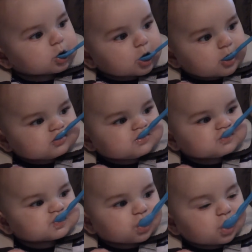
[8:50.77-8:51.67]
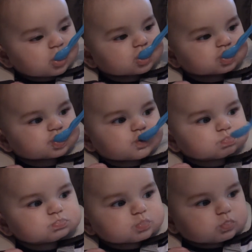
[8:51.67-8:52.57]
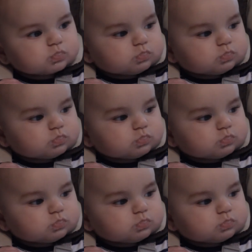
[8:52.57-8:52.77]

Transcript: you like it? Mm